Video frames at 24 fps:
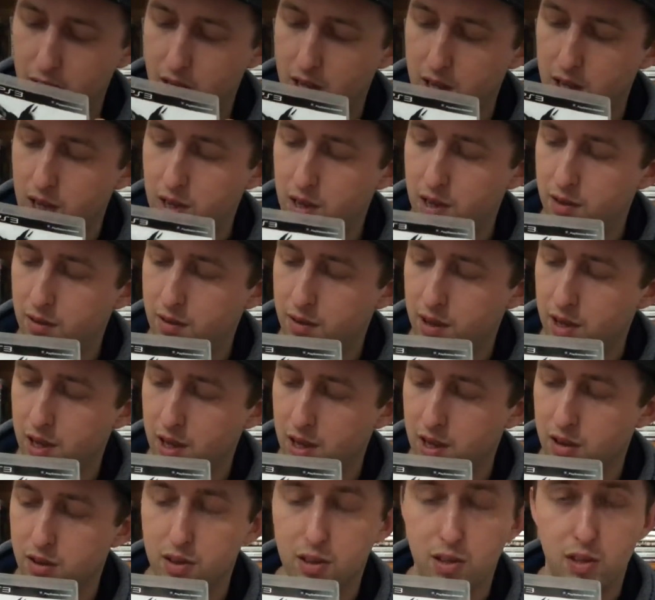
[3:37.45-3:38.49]
here
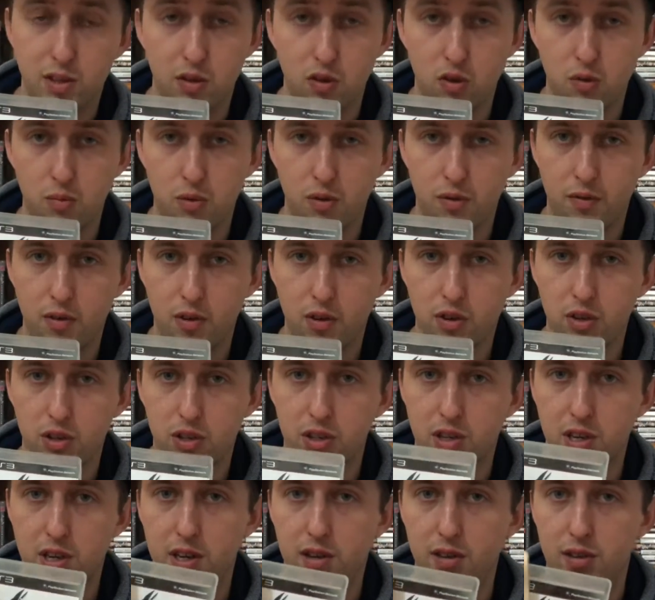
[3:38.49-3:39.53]
and the steelbook
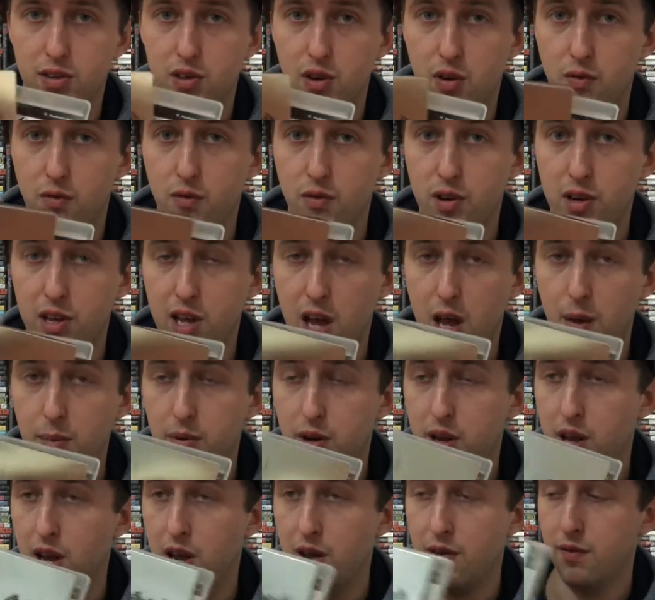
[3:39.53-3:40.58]
version now. So I'm really happy
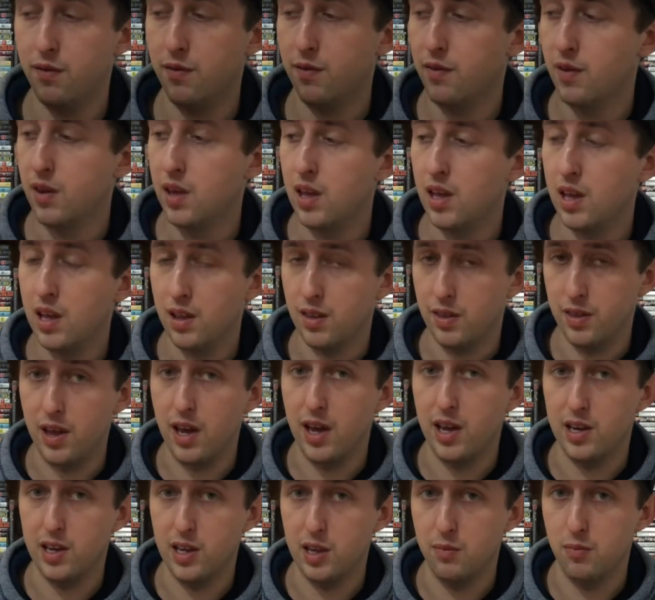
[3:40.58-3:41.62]
to have
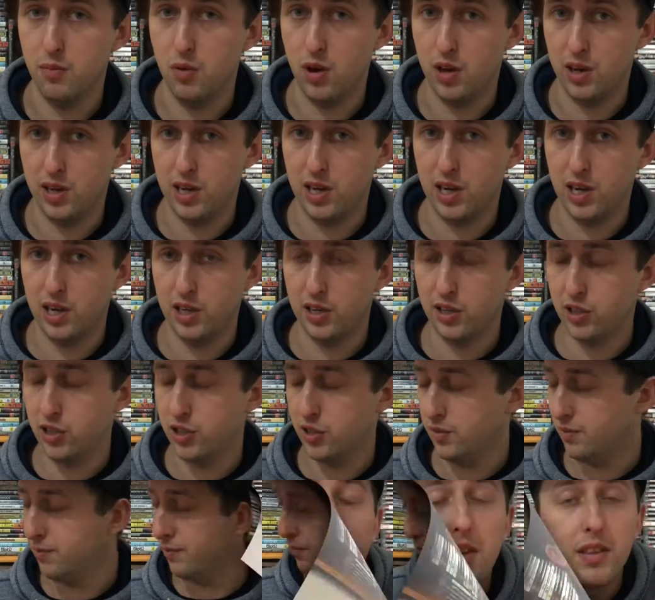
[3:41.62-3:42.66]
that in my
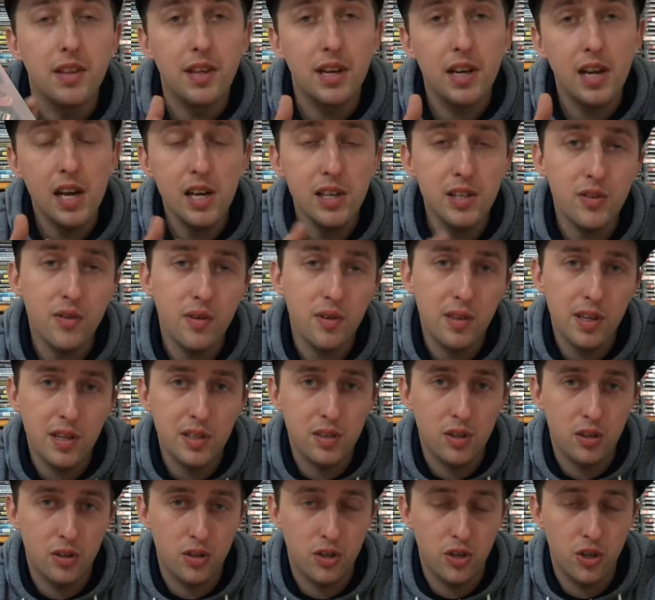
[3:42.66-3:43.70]
collection. the last three things
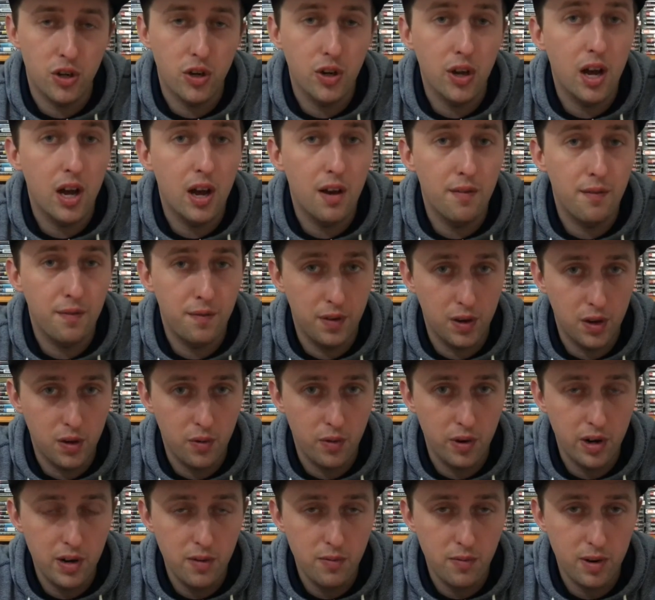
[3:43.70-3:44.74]
I've got to show you are
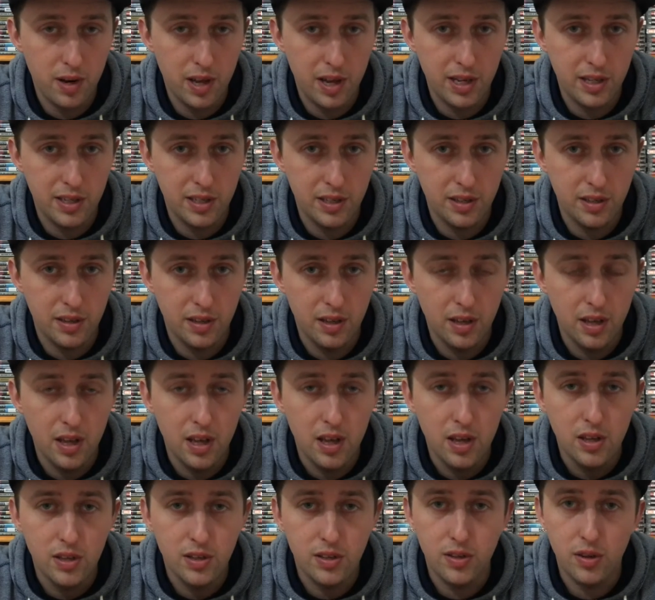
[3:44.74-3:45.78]
figurine related.
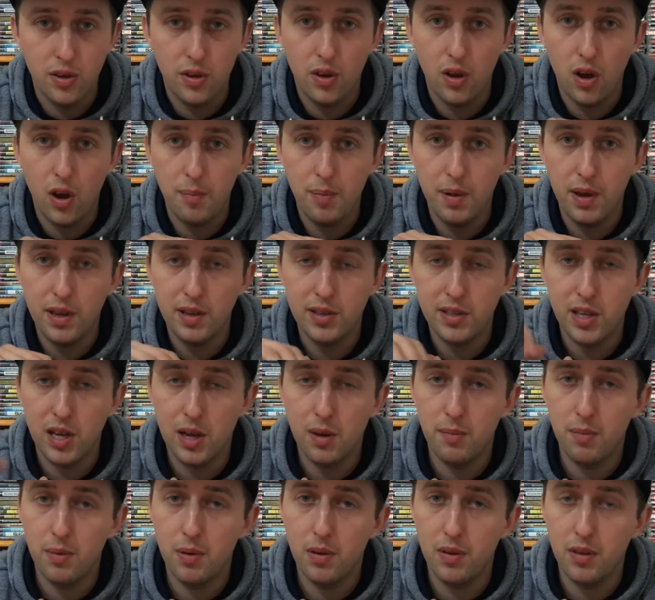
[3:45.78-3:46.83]
So I picked
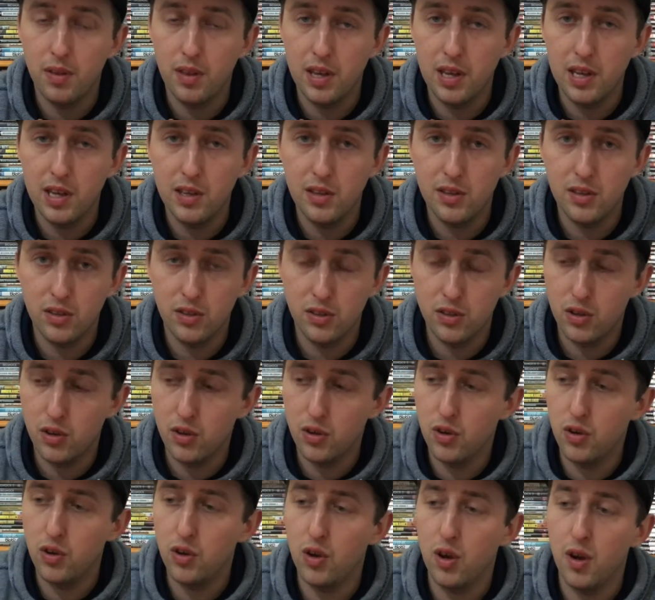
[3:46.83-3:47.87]
up these
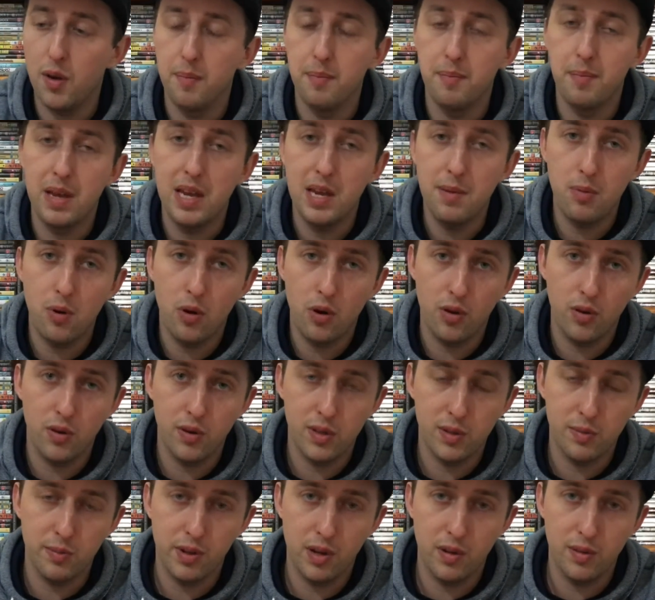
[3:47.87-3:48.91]
two
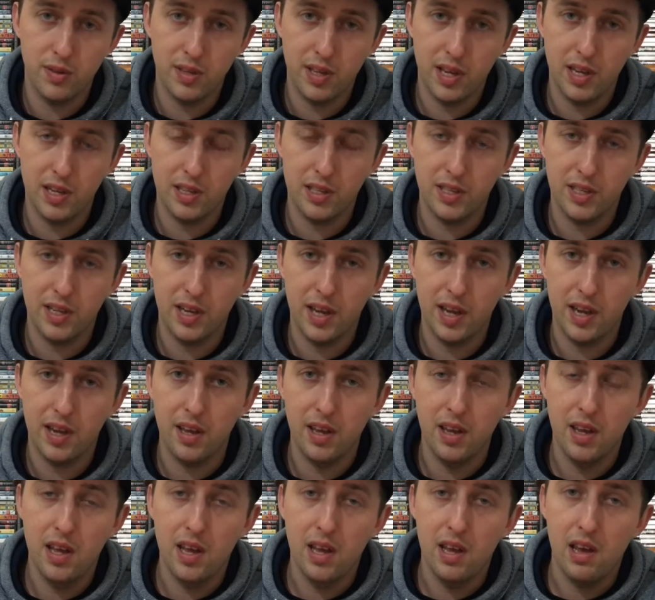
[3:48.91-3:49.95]
Amiibos when I was out today
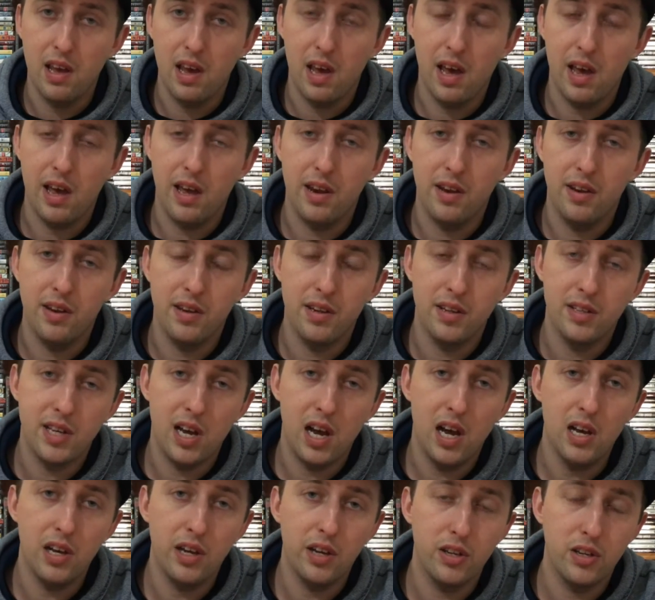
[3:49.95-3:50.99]
and
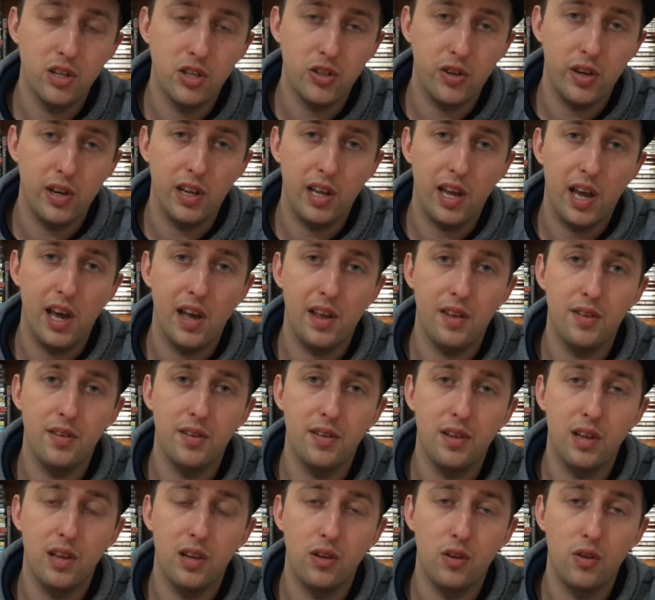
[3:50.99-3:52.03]
Target Australia had
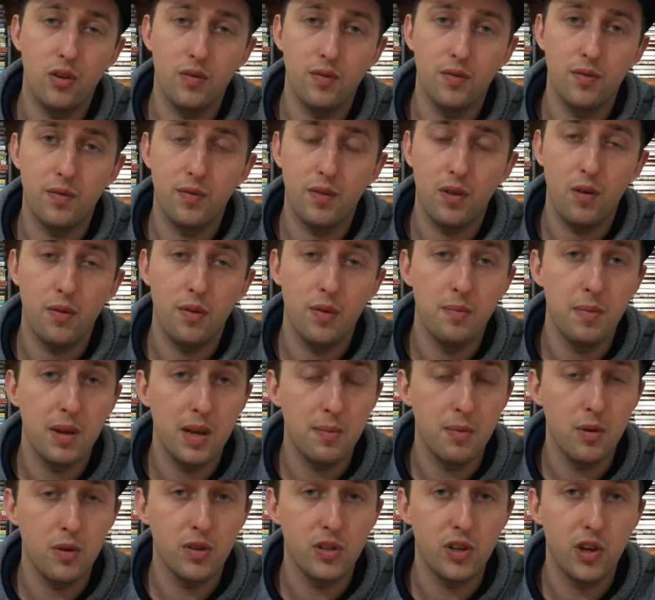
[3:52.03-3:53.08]
a lot of, of the
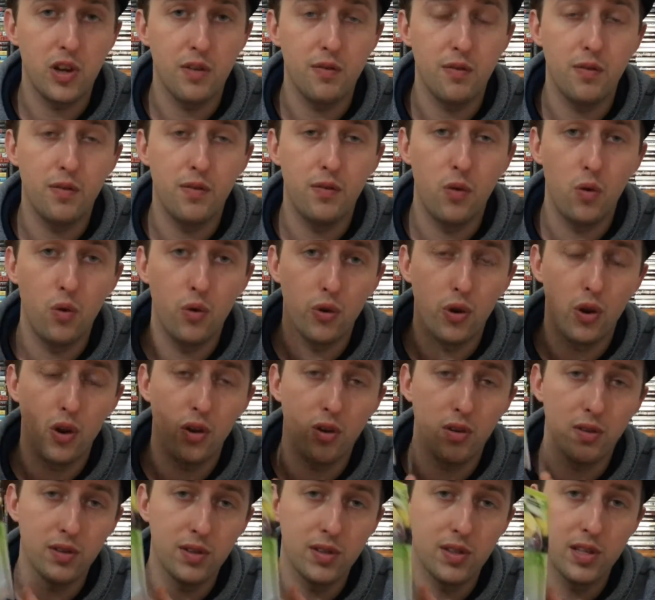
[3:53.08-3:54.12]
Amiibos going for
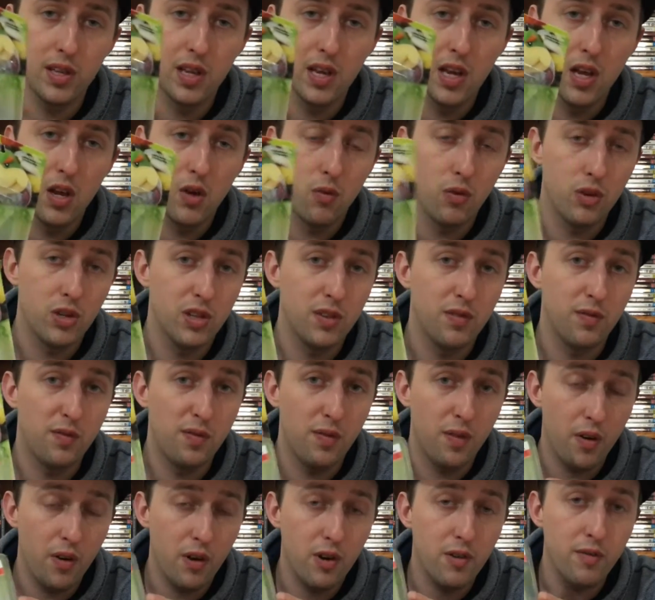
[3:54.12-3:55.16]
$4, which is
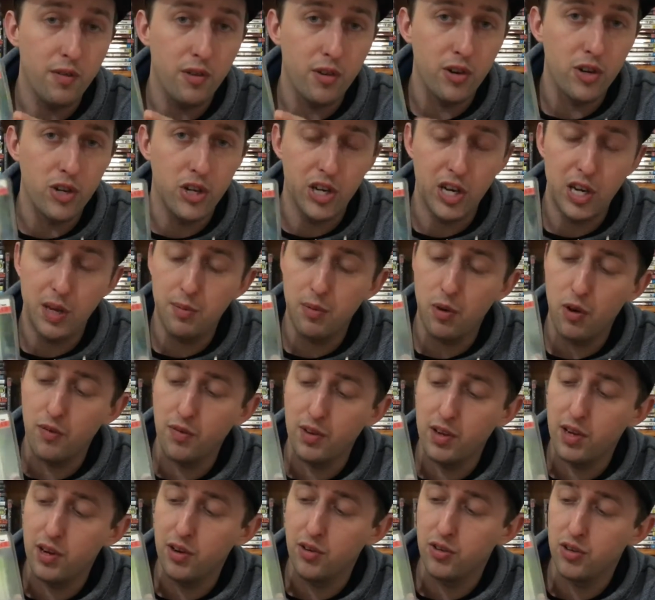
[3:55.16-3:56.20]
very, very cheap over
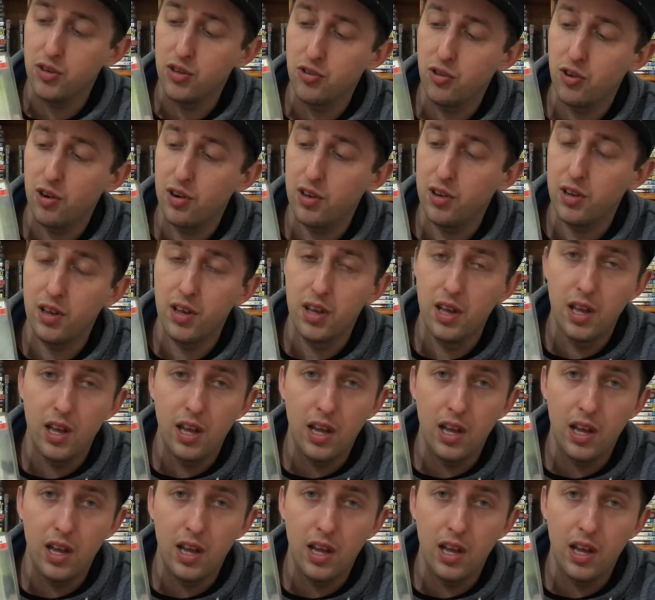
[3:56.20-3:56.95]
here in Australia.